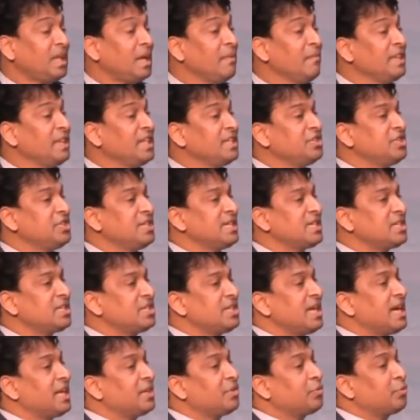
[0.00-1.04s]
with the
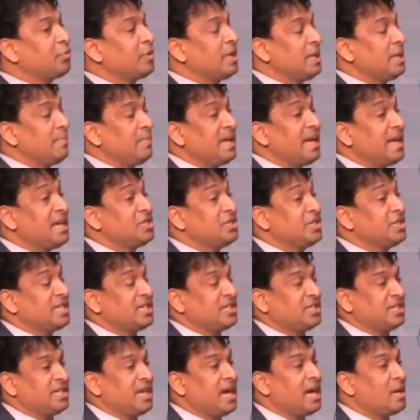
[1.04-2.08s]
GSTR 3B and
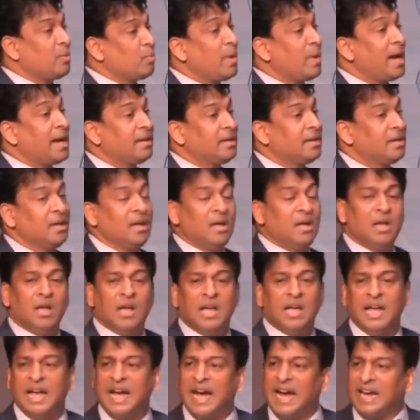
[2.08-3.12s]
GSTR 1,
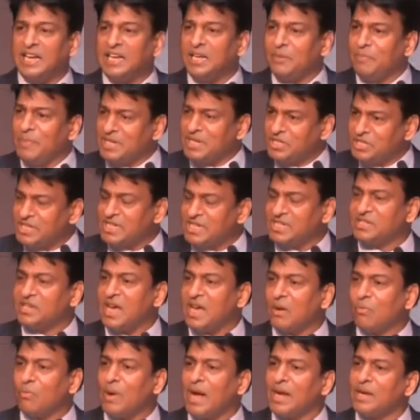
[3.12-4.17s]
had it been
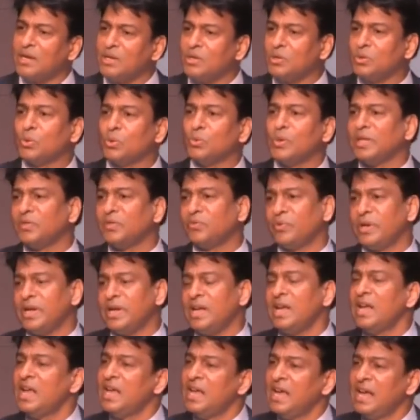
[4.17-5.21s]
GSTR 1, 2, and
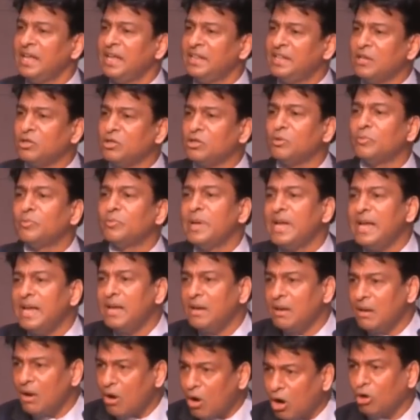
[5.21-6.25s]
3, there should
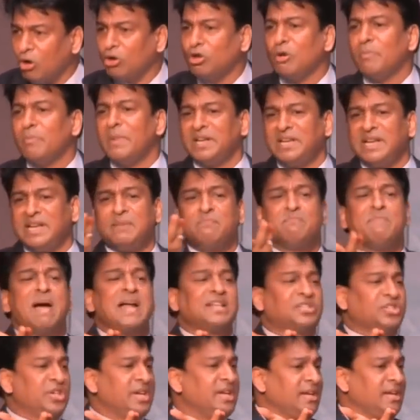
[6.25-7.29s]
be automatic
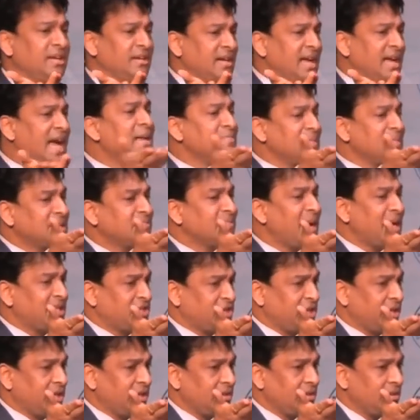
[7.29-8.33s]
matching and
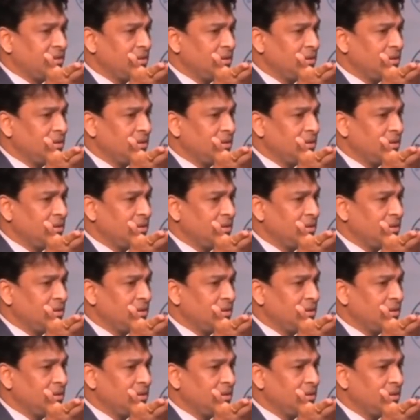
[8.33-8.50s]
mismatching.